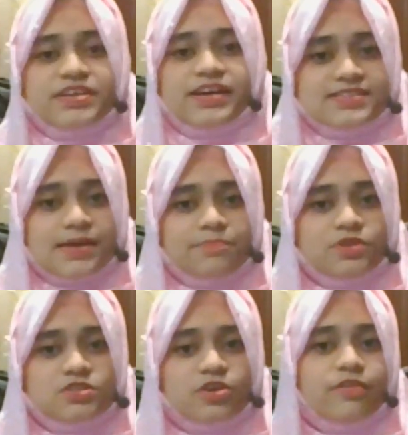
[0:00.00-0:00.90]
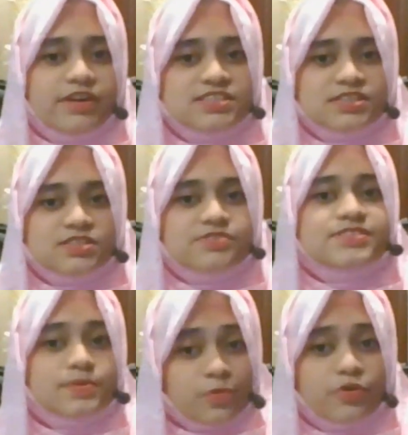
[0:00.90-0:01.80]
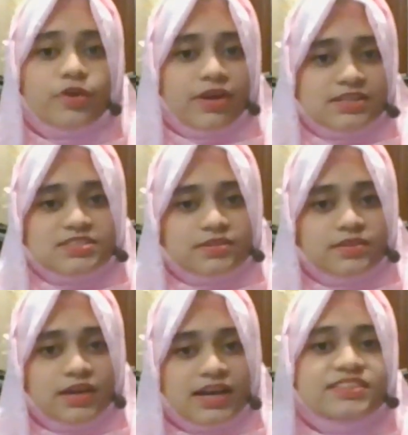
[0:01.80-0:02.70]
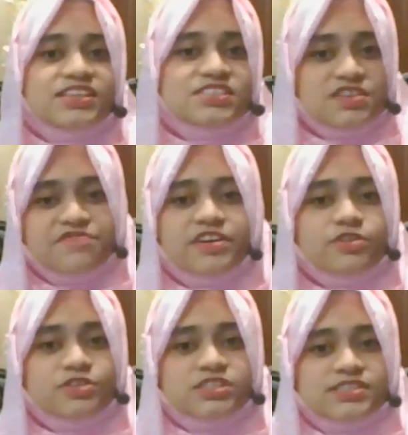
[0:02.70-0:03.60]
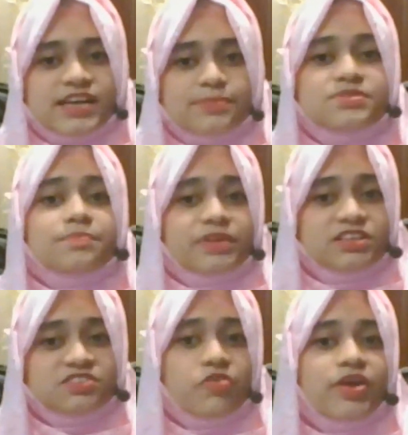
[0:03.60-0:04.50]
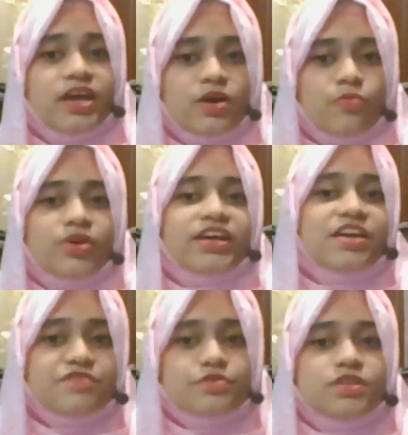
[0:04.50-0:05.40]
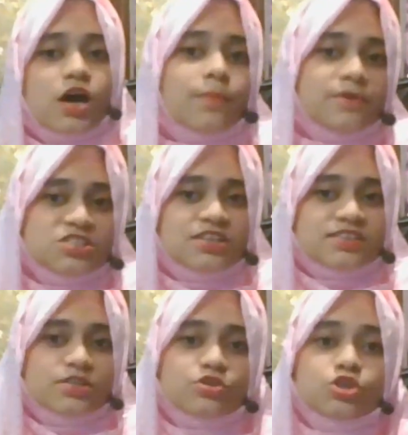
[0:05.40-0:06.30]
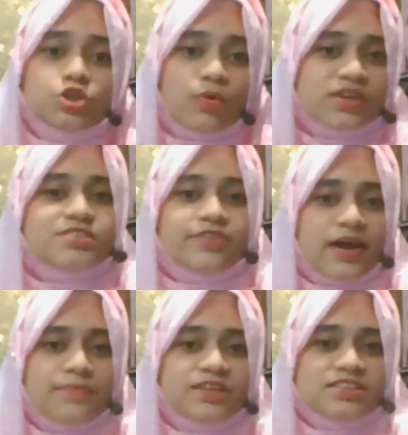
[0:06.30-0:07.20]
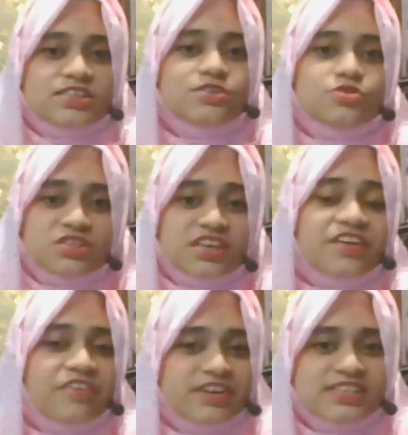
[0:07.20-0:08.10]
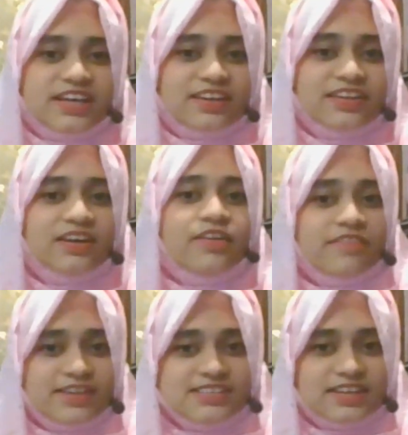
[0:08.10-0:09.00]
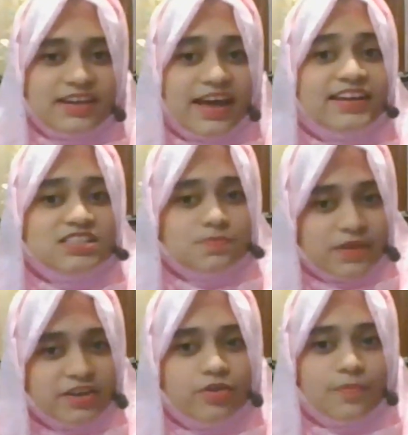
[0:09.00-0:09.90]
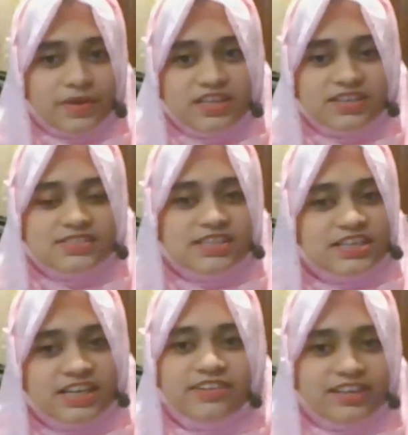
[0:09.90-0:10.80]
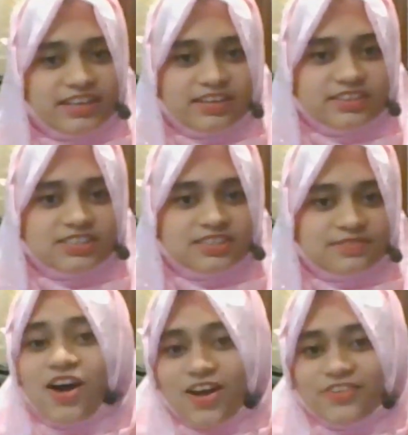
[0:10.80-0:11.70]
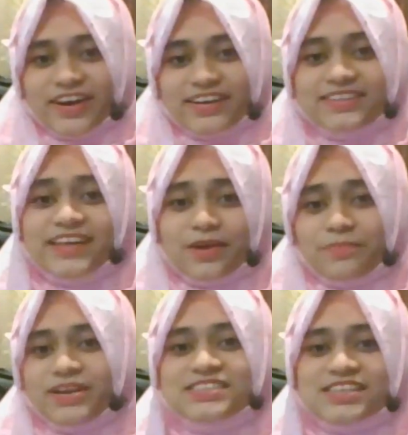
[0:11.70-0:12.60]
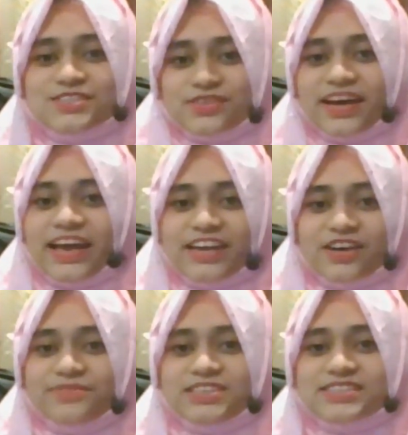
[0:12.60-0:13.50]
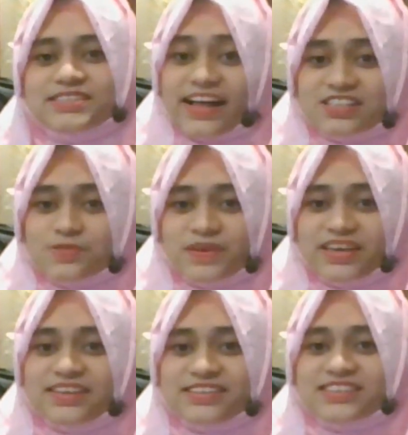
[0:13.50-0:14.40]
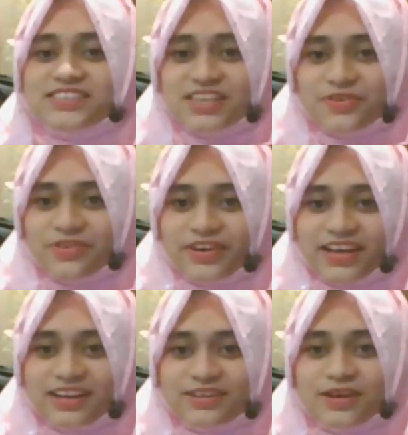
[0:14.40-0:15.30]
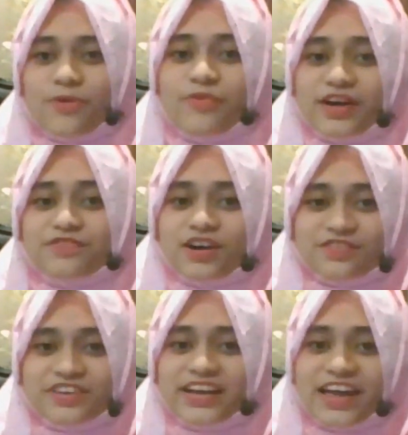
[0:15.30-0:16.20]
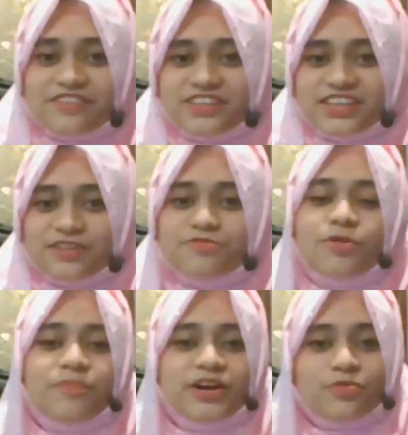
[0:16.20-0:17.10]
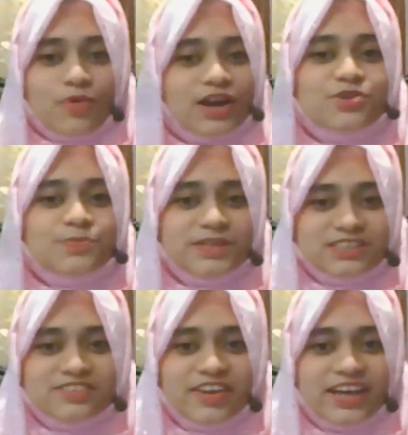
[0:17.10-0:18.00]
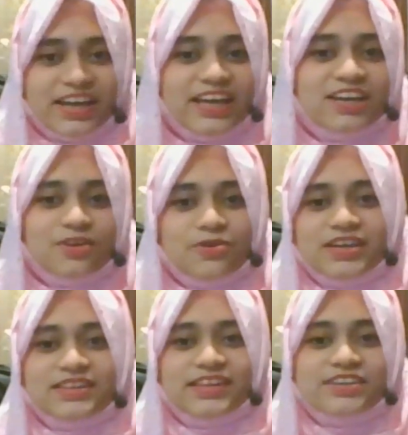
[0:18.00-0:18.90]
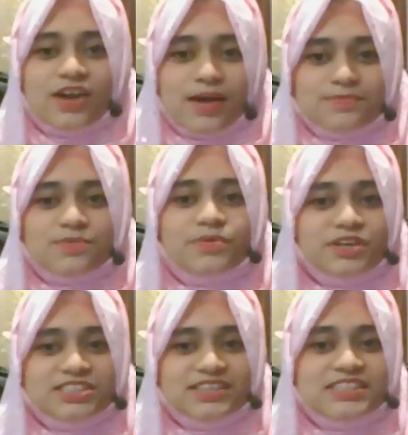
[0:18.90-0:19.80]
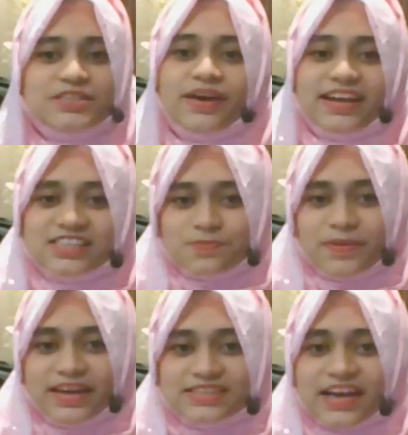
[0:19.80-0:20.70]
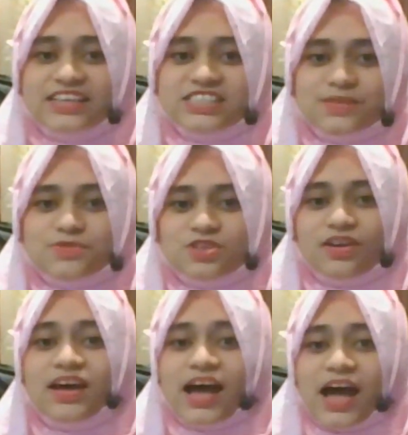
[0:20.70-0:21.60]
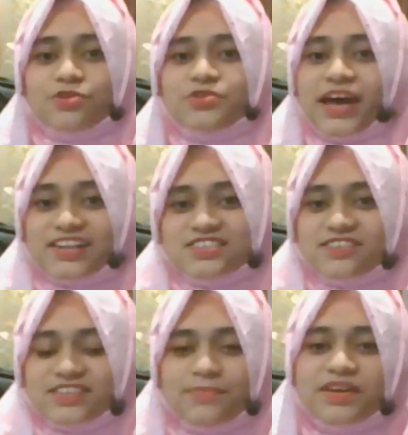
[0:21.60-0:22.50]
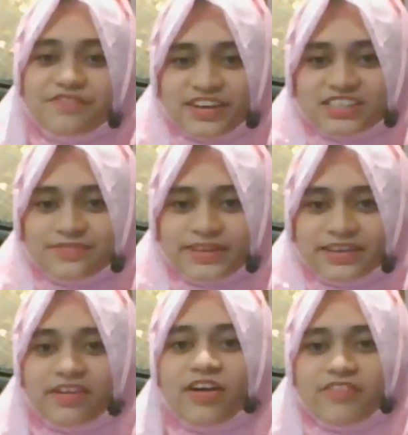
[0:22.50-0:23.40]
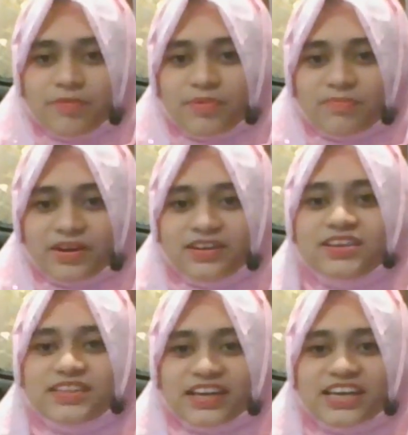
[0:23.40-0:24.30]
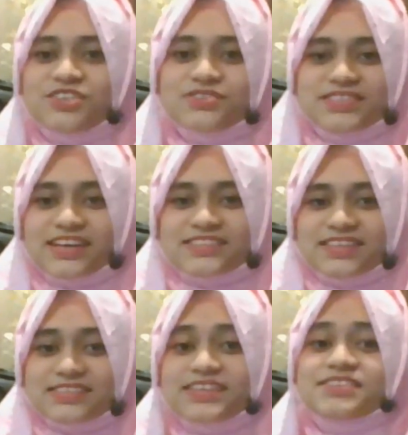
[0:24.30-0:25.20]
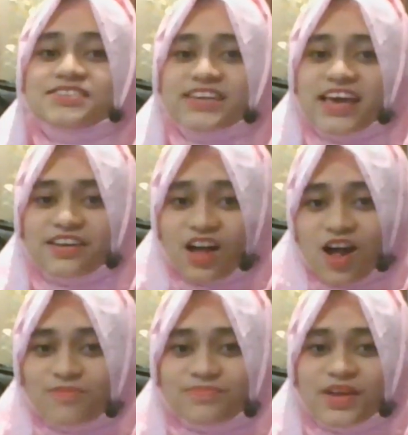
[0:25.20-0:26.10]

examples or reasons to support your answer. These different question types in part 3 will give you the opportunity to showcase your ability to think critically, reason, and explain your opinions clearly in English. Alright, that brings us to the end of this IELTS speaking test tutorial. We have covered everything from part 1 to part 3, including the types of questions you can expect and tips on how to answer them effectively. Remember, the key to success is staying calm,